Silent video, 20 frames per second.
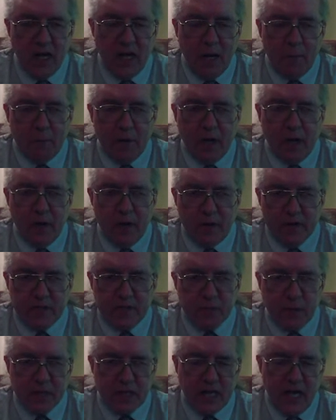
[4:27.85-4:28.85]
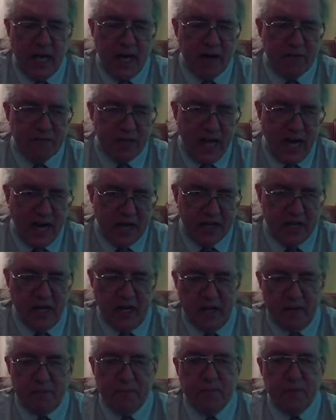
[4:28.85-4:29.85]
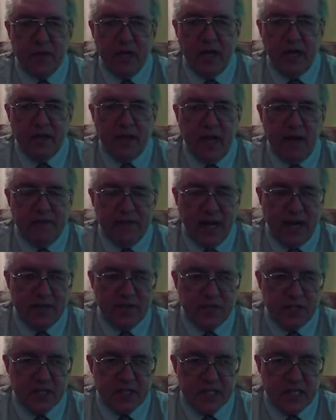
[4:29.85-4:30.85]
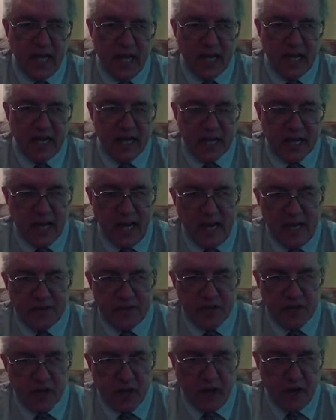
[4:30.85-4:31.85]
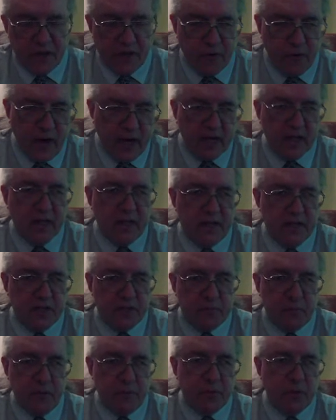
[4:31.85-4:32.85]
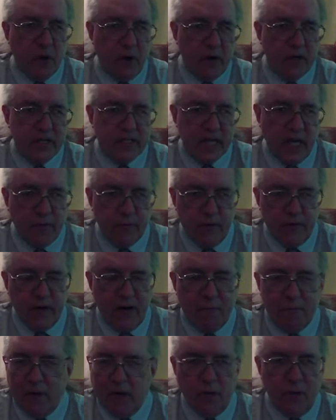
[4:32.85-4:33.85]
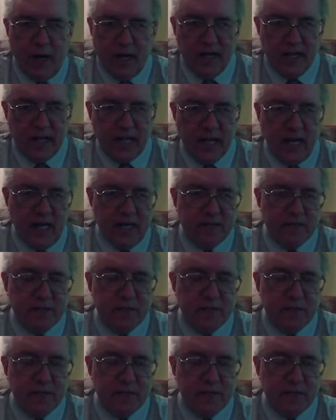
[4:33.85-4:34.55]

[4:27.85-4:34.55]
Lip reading: But you notice what they have not done. They have not just taken a case and gone directly to the Supreme Court and say, we want marijuana legalized.